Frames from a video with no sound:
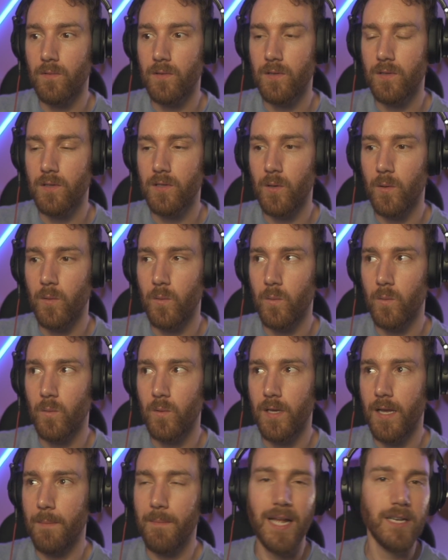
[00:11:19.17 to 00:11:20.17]
so
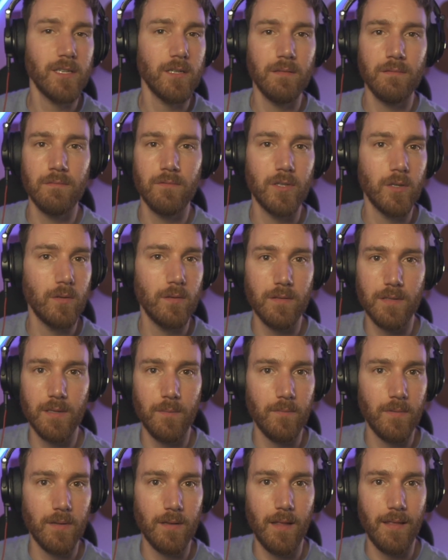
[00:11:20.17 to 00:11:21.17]
imagine doing
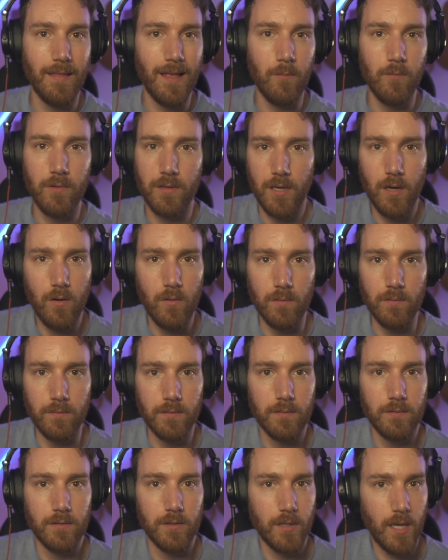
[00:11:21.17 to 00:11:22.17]
something like that with gold.
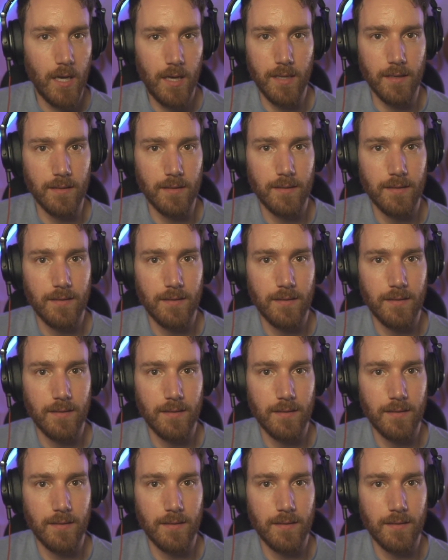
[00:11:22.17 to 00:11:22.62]
You can't.